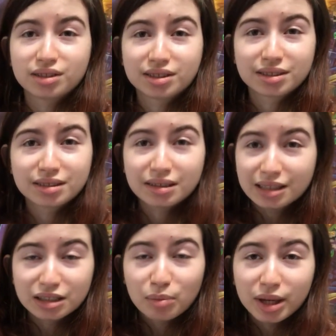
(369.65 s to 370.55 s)
It
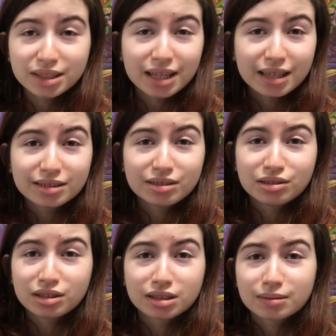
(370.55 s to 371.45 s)
doesn't make sense.
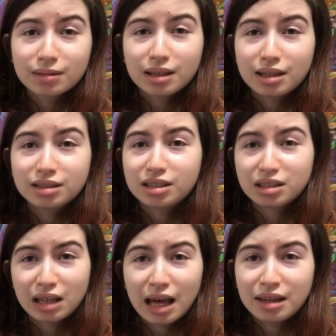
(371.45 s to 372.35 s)
It's
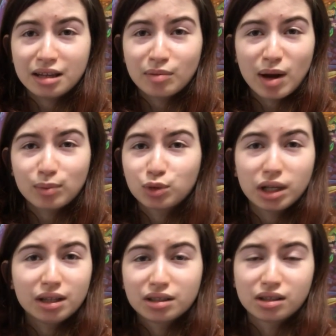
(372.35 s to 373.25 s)
just an idea. My
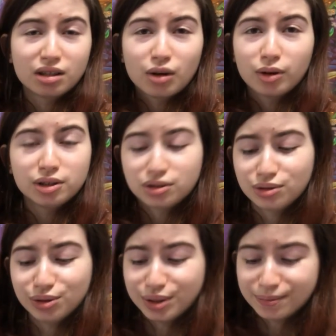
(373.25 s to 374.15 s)
brain doesn't know what it's
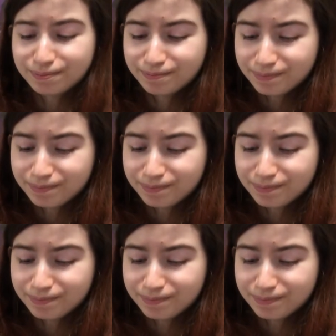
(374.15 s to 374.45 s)
doing.